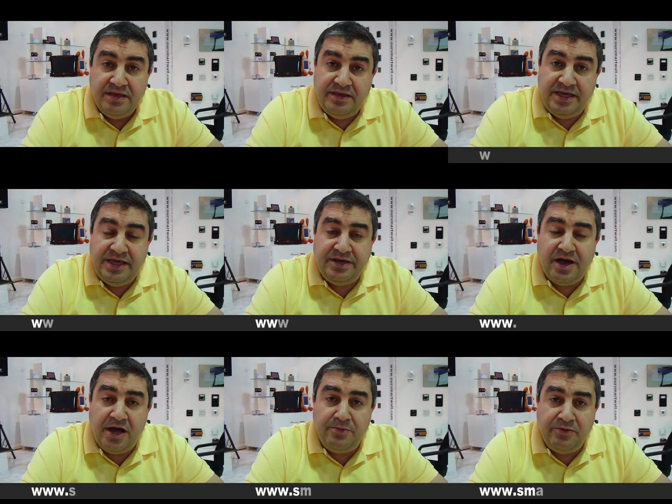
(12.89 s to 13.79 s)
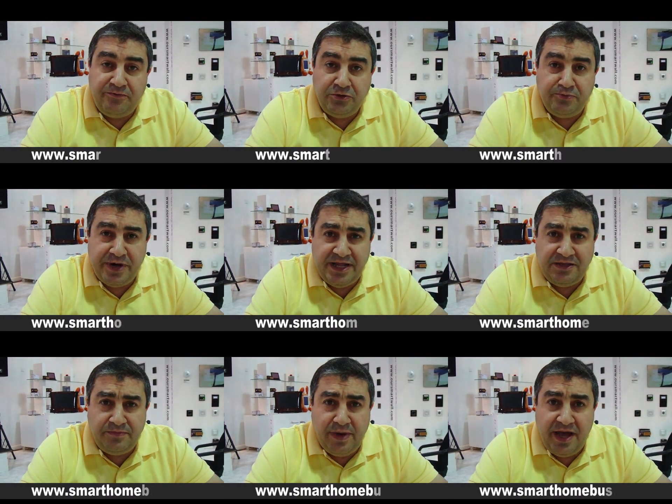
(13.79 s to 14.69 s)
the carbon
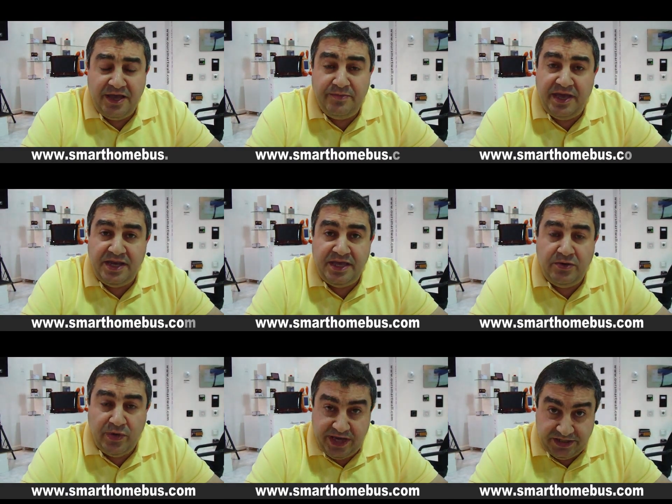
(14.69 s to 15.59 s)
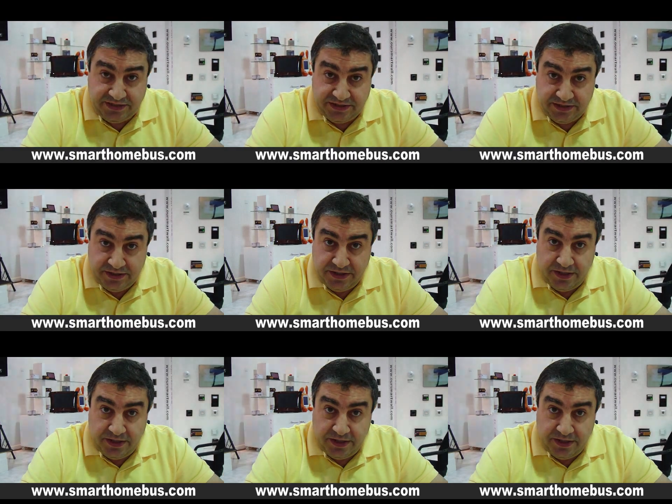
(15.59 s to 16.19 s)
footprint by many ways.